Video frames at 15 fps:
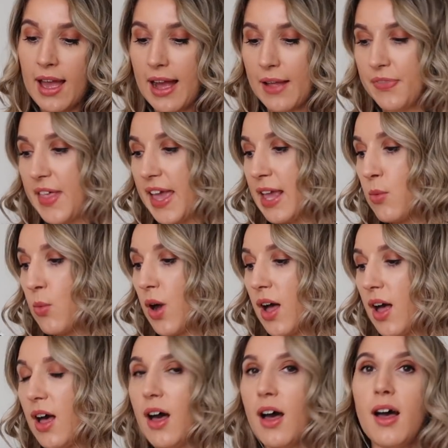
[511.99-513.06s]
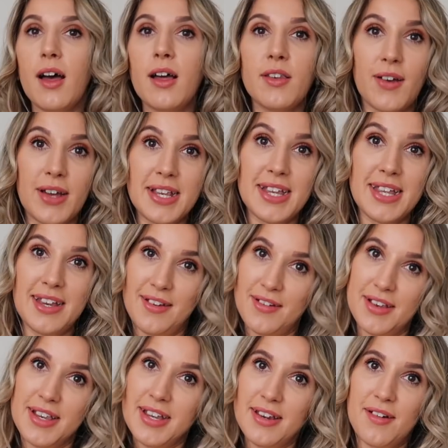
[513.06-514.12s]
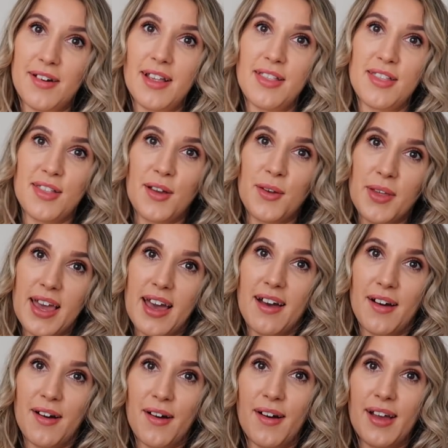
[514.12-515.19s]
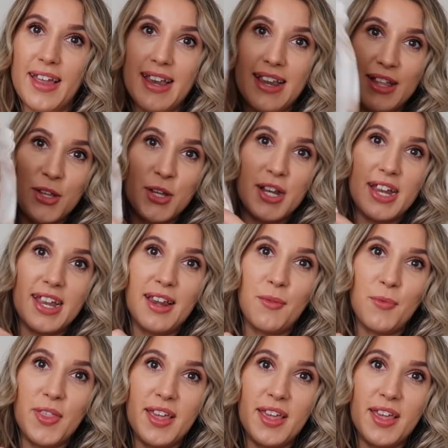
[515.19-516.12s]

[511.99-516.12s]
and they were $19.99. so yeah, I literally love